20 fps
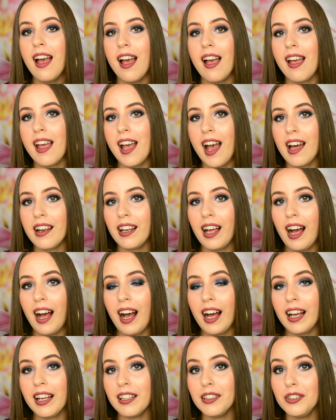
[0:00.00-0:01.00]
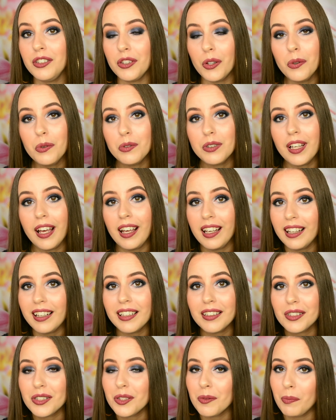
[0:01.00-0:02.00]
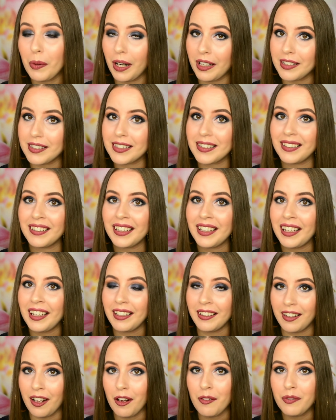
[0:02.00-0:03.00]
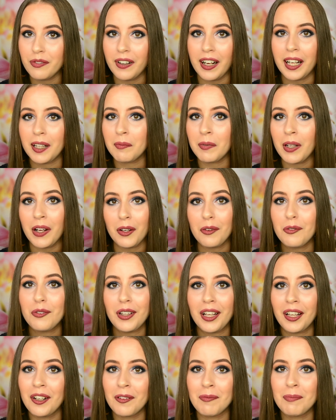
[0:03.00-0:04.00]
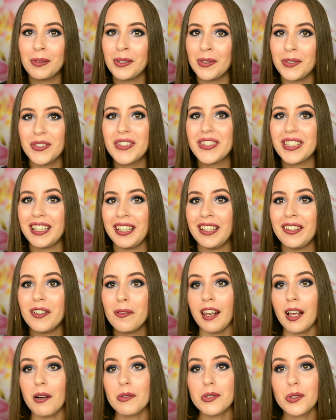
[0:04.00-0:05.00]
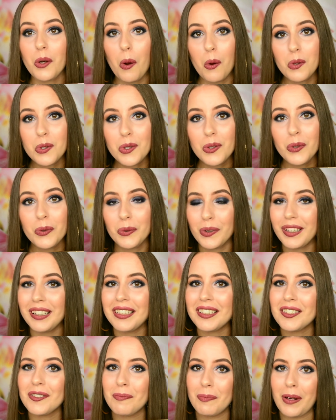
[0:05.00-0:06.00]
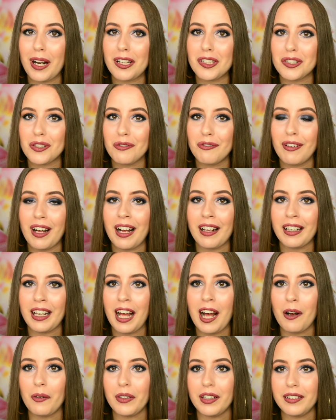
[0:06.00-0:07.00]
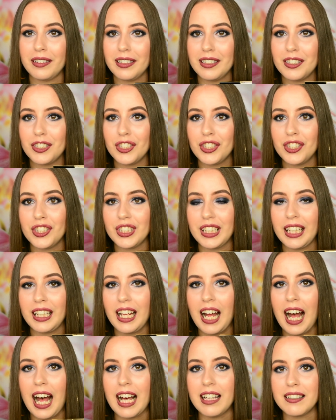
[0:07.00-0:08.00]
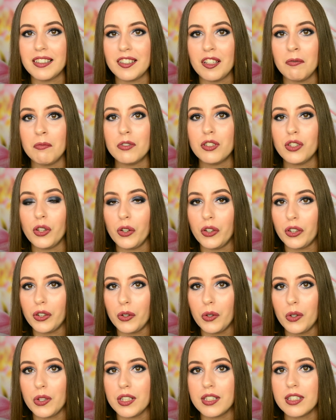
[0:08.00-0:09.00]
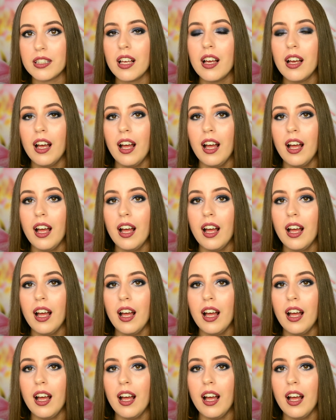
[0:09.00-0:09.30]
And I don't hate it, surprisingly enough. I'm not a fan of blues either. And I was also really surprised to find out that this shade has some turquoise